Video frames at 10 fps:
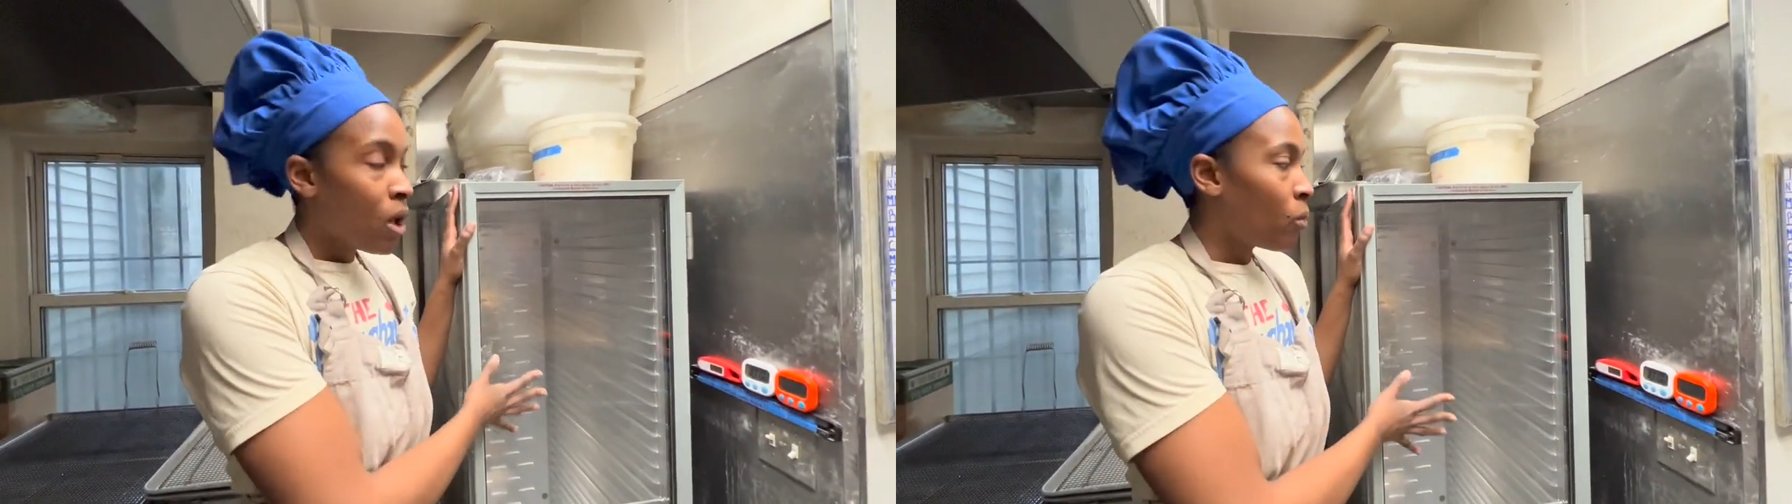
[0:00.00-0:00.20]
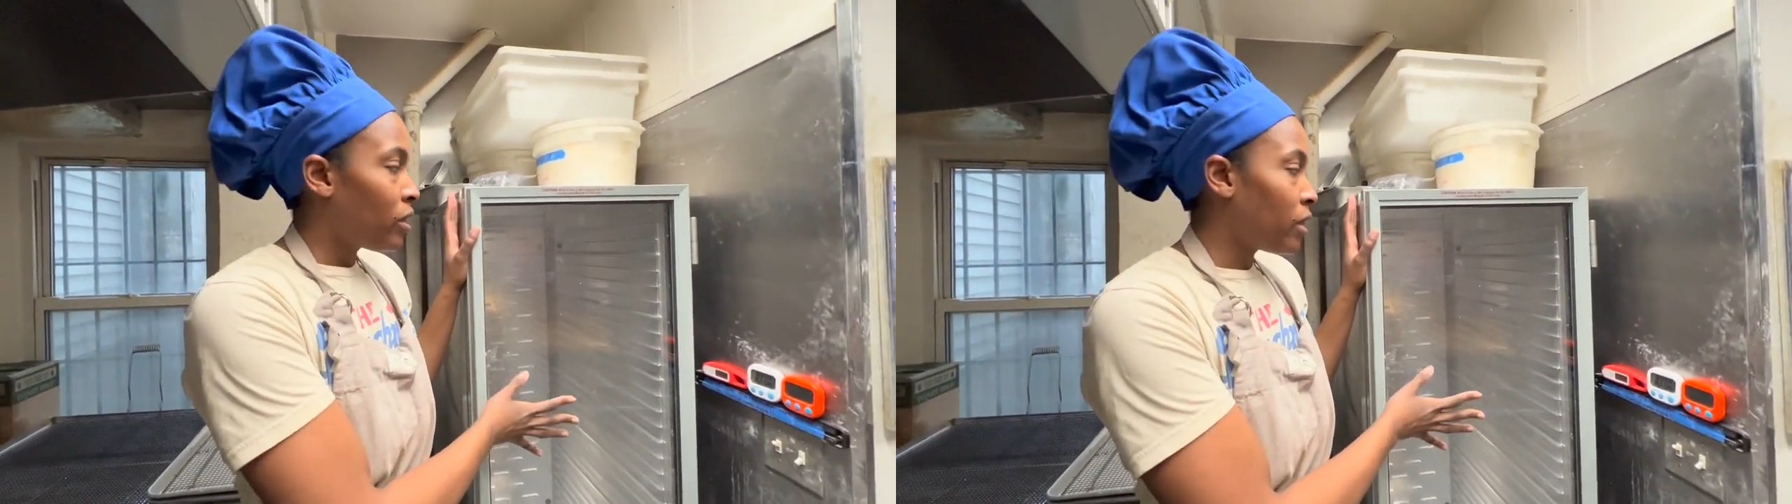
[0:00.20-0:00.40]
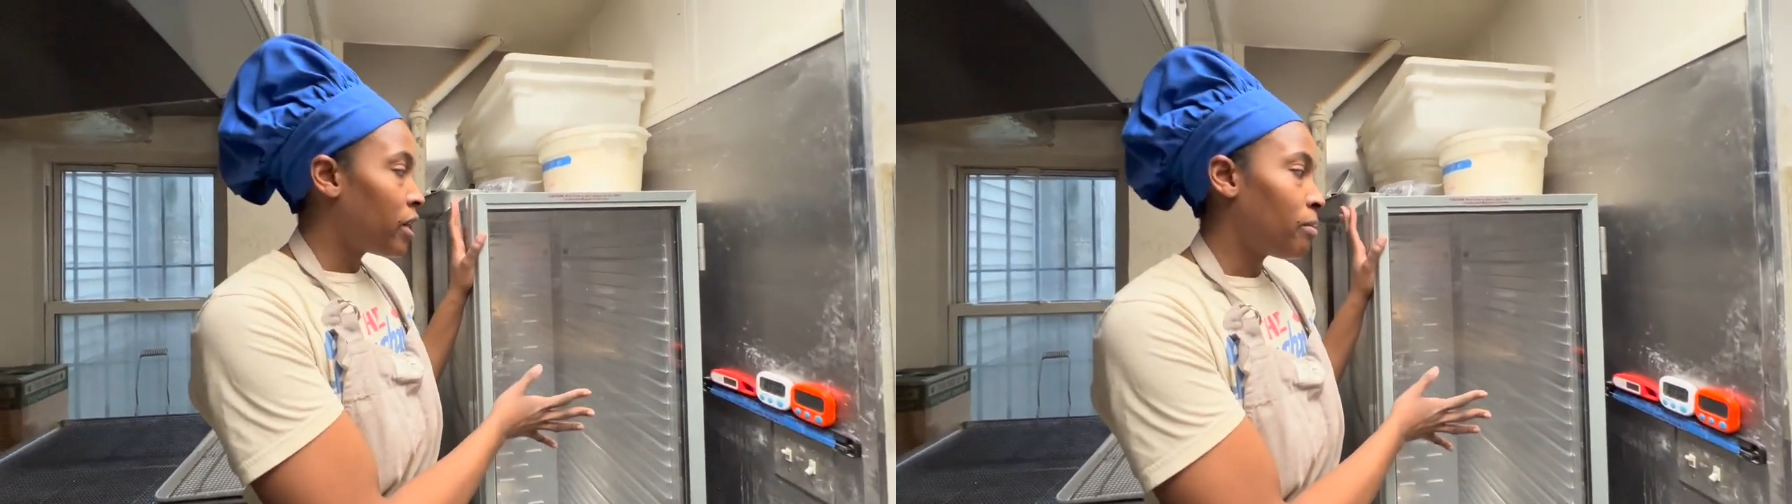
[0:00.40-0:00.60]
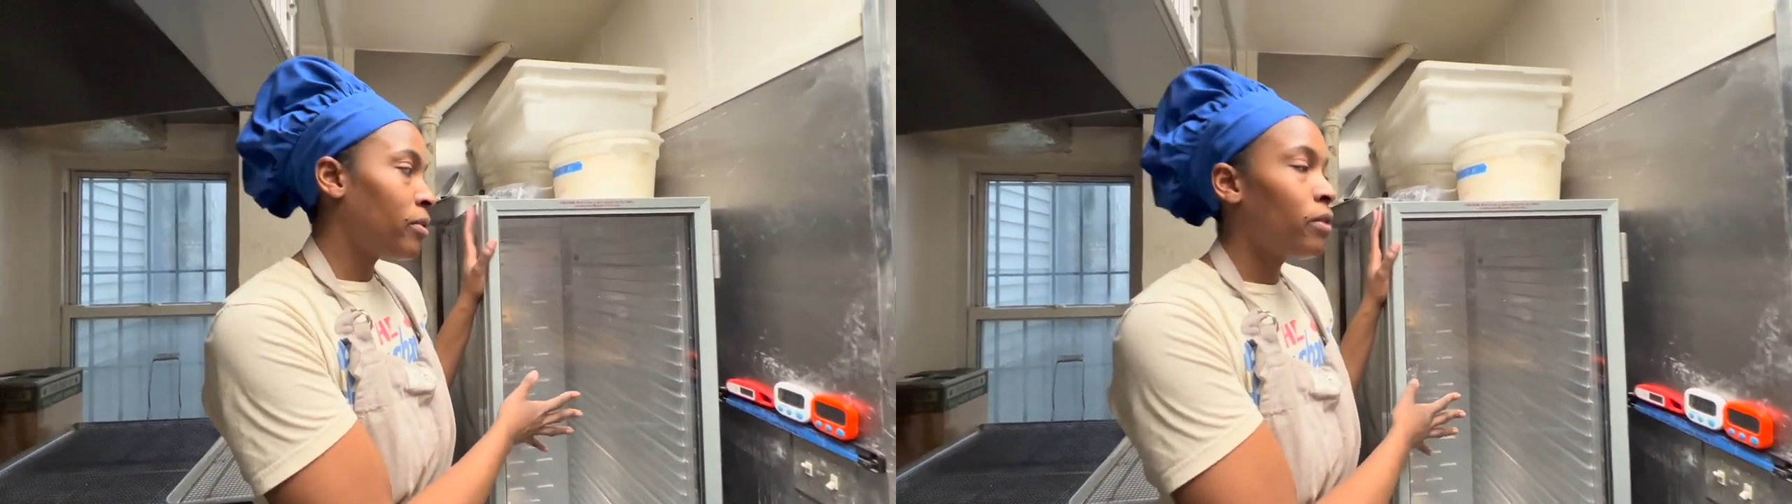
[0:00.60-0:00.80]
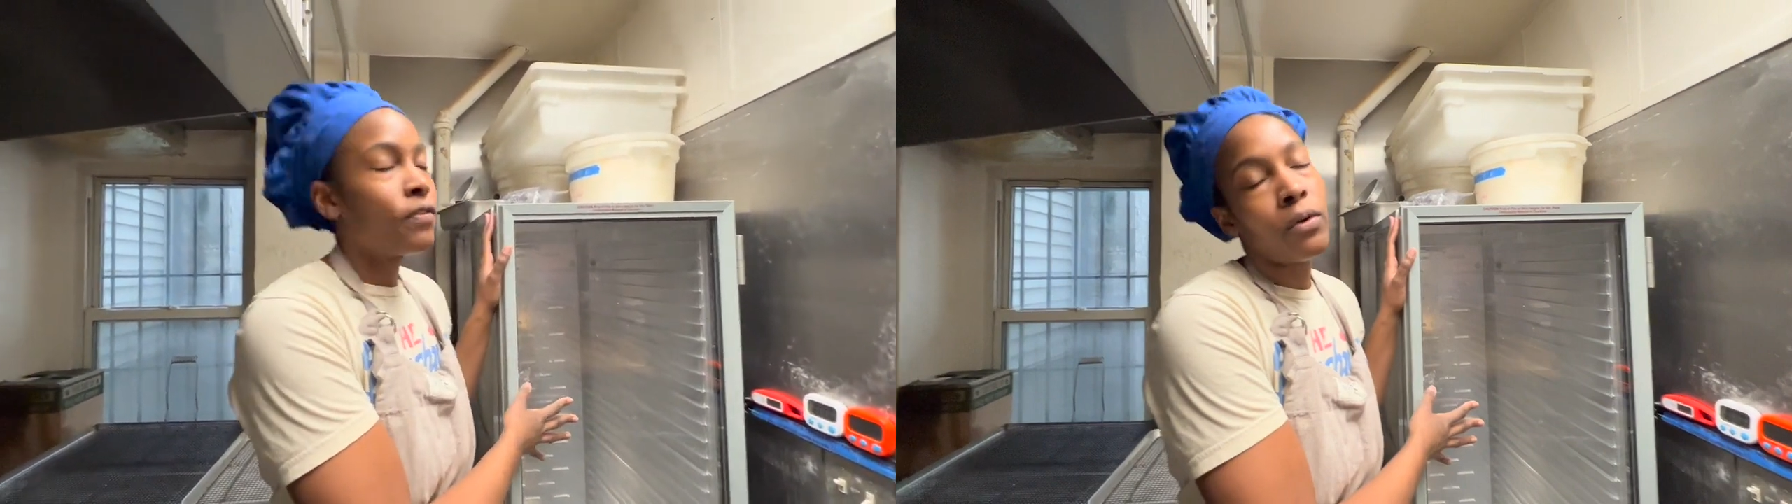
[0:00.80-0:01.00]
where they're gonna
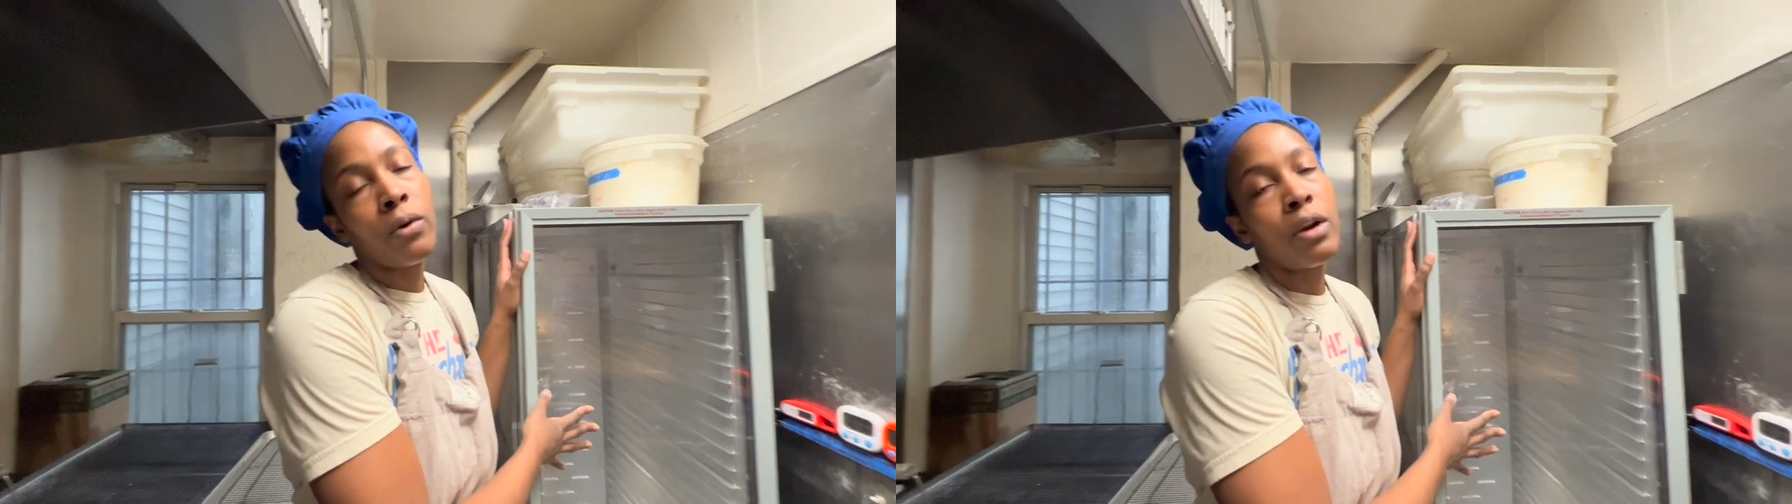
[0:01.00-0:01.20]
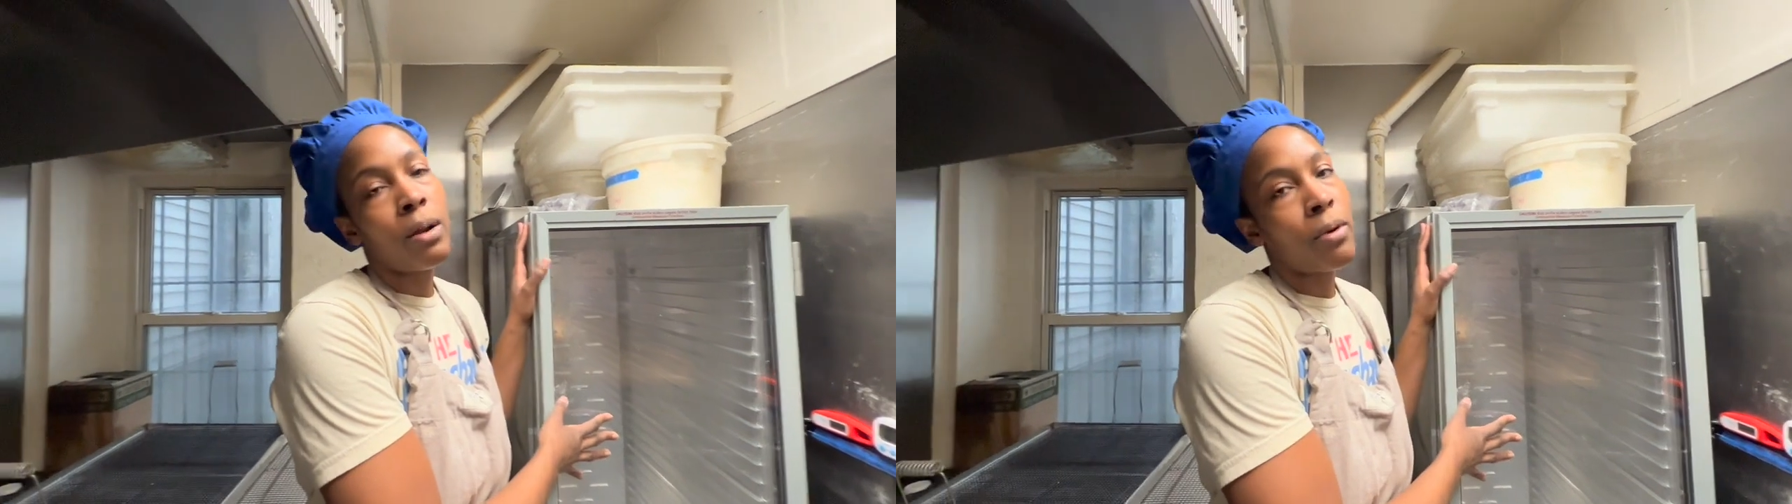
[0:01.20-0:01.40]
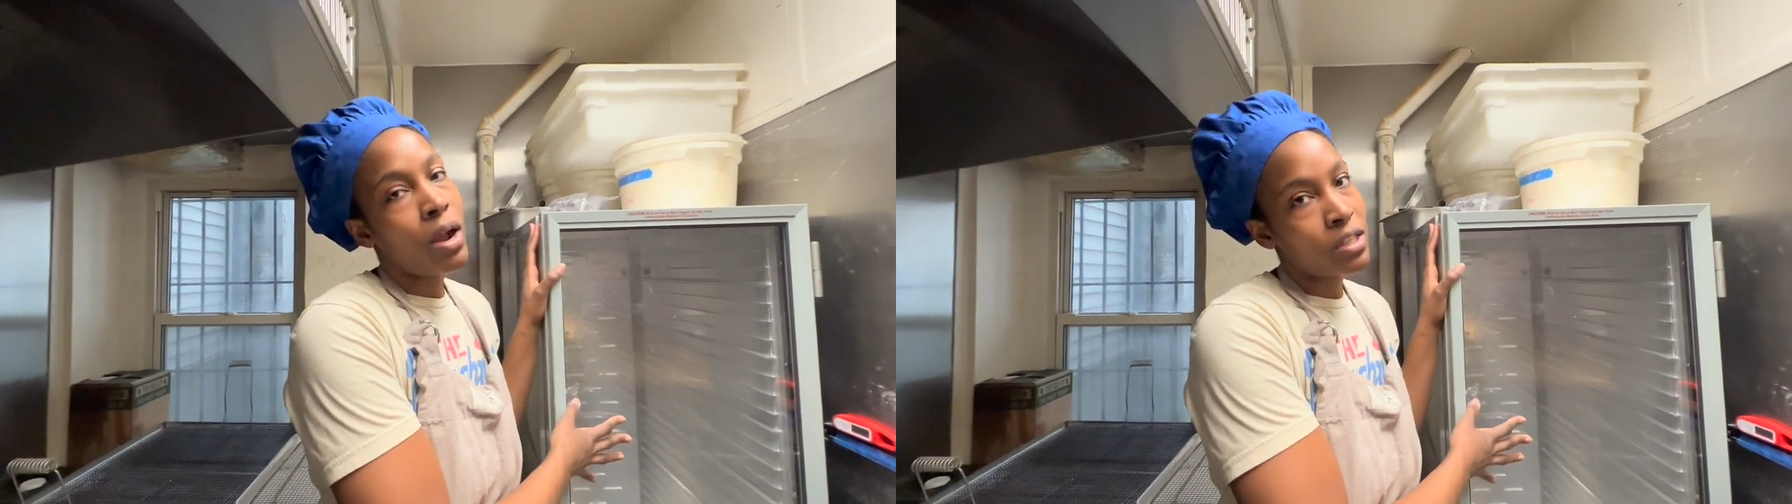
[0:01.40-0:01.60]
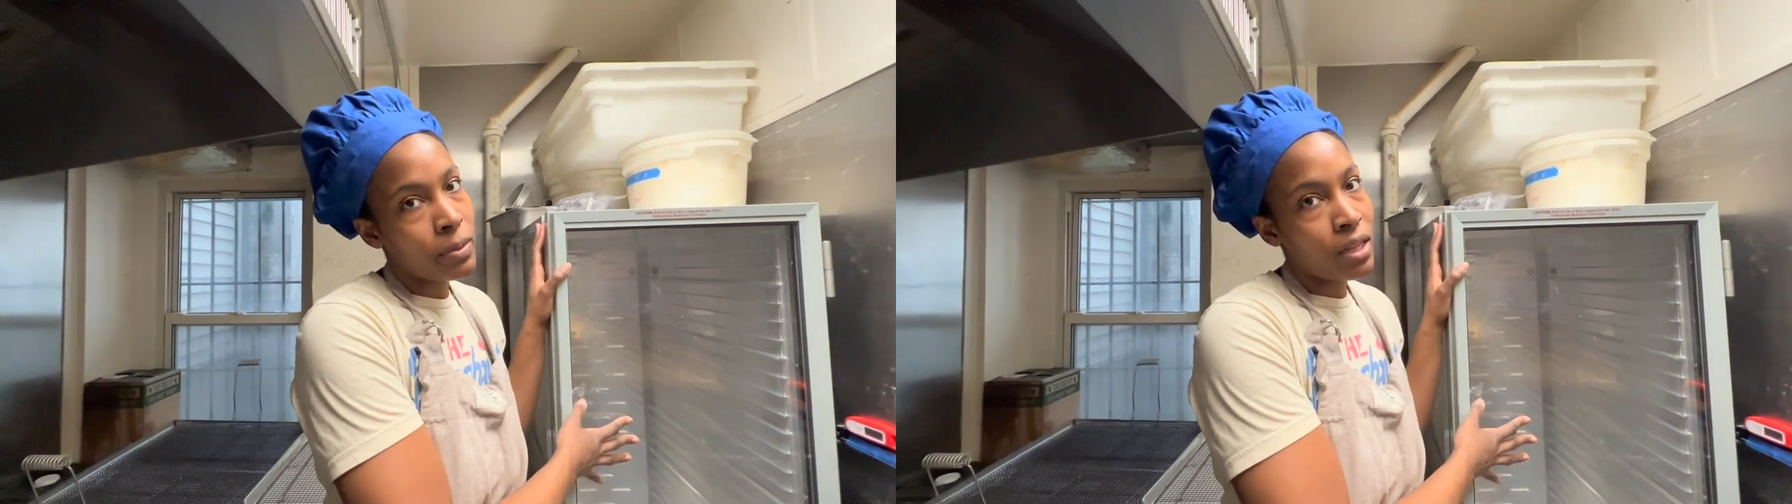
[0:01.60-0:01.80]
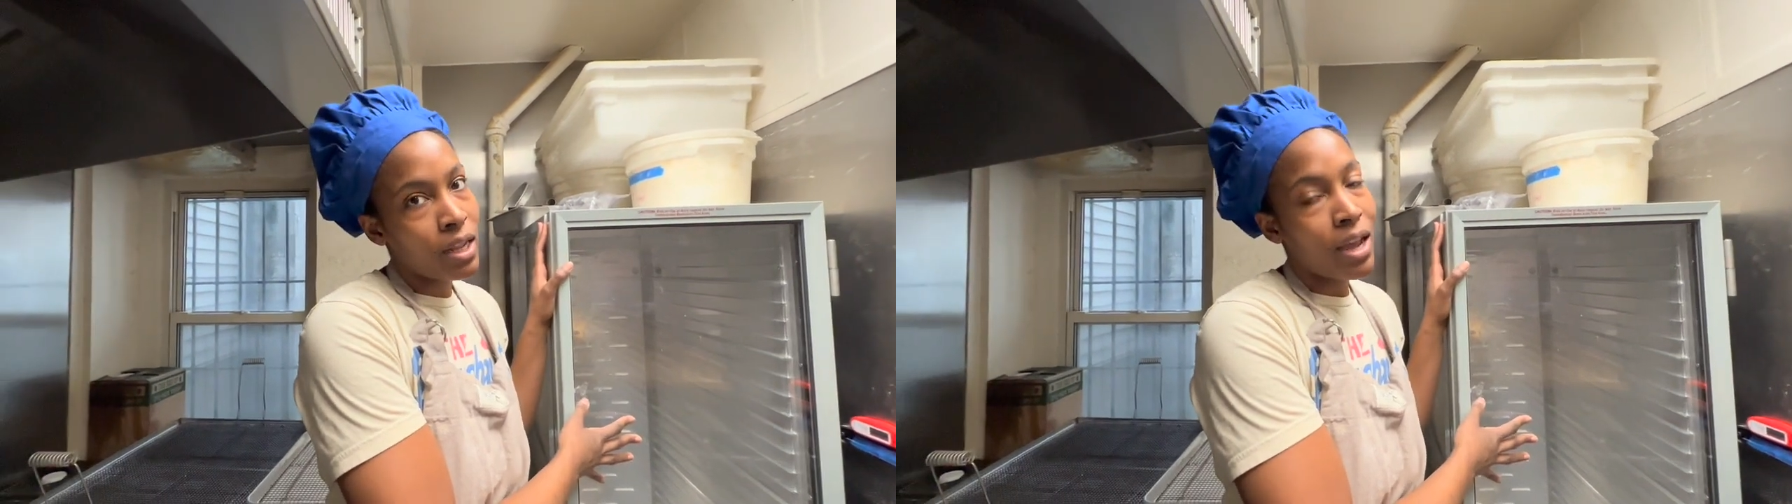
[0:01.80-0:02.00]
proof for approximately